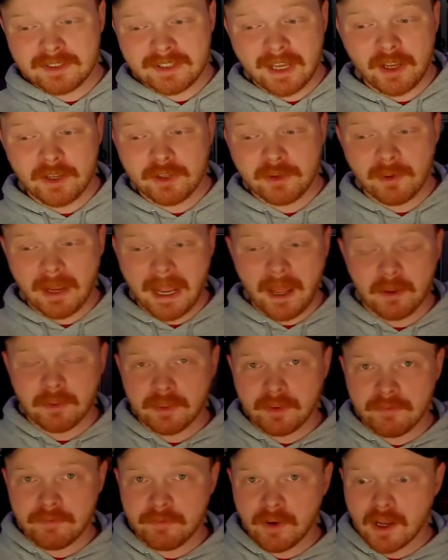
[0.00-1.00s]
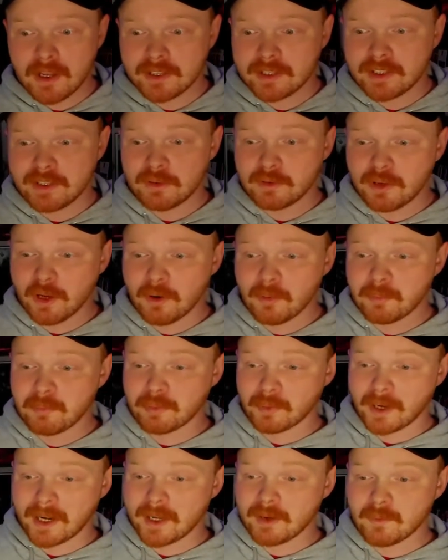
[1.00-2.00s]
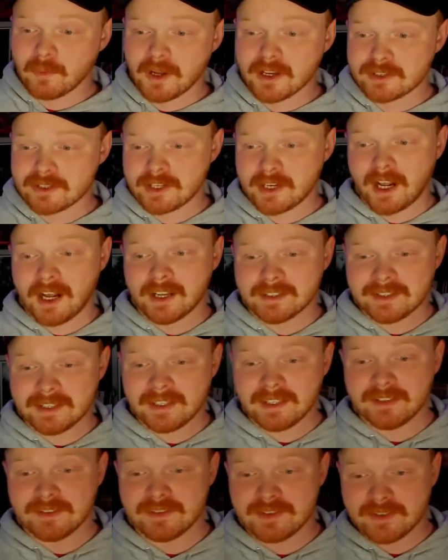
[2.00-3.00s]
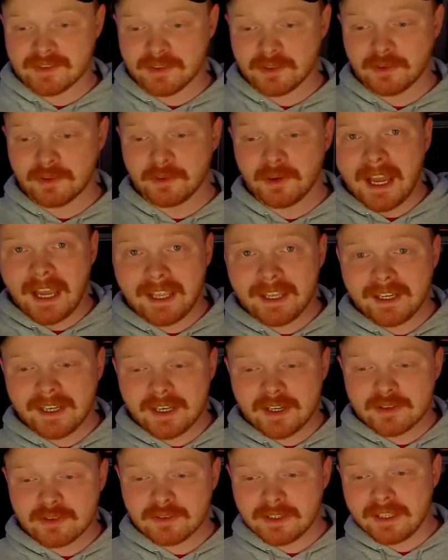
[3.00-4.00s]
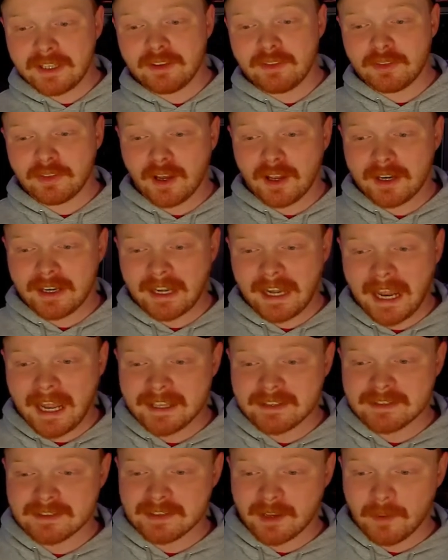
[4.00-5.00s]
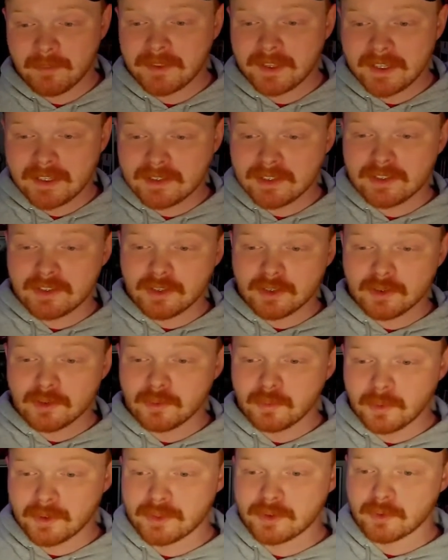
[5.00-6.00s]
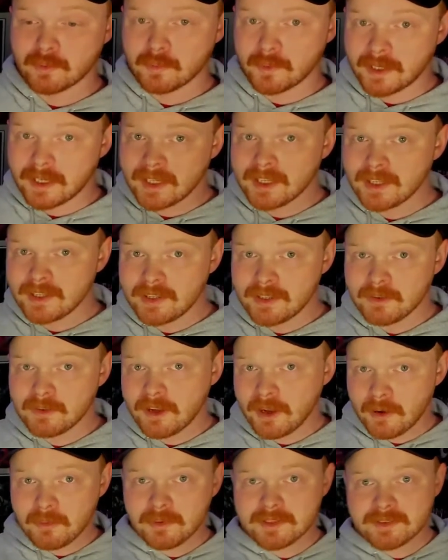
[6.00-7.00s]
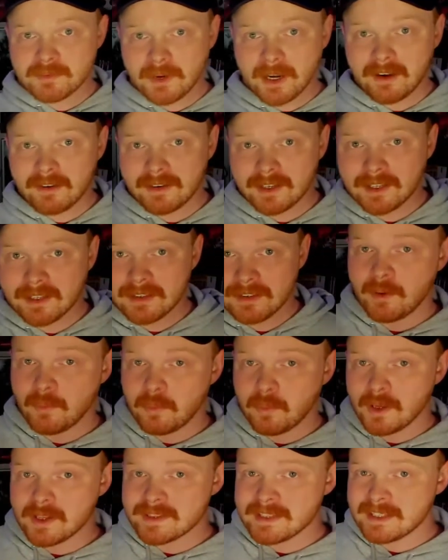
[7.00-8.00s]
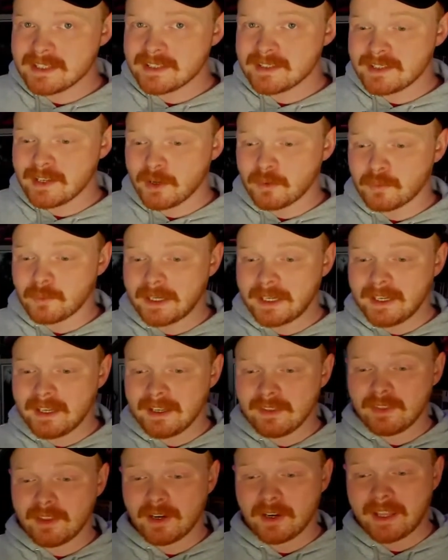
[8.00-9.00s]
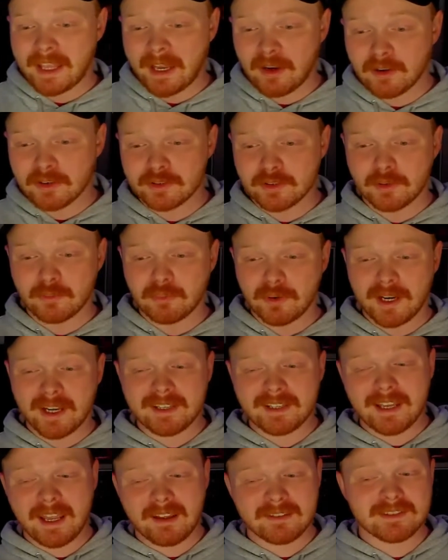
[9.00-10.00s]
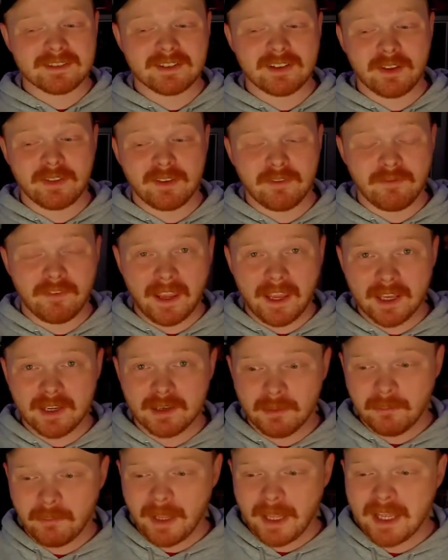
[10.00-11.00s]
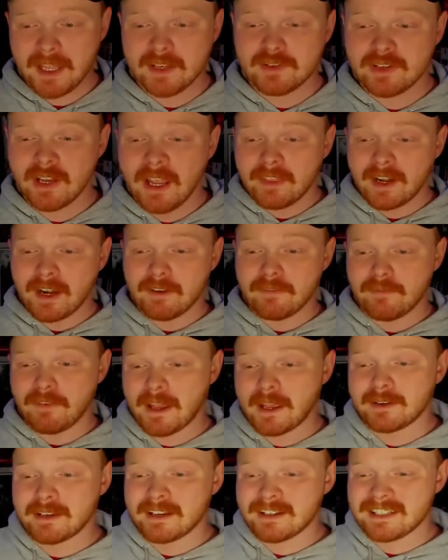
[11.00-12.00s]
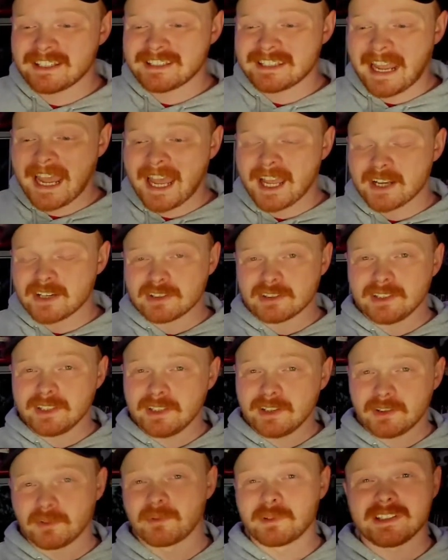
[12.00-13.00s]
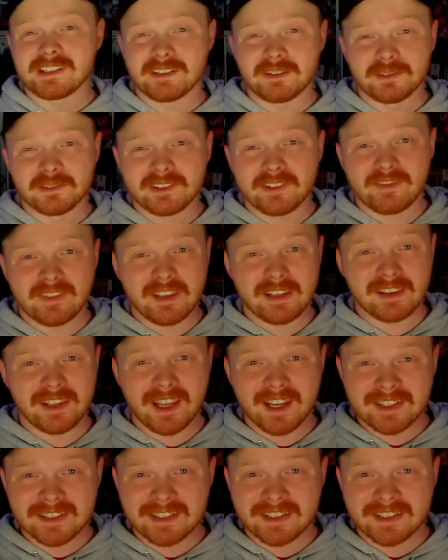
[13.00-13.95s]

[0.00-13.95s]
tell you how the fuck Hugo brainwashed Katya and Sue. I initially thought it had something to do with the ring Hugo was wearing. It wasn't until reading their character breakdowns on the fandom page that I found out it's actually the result of the lust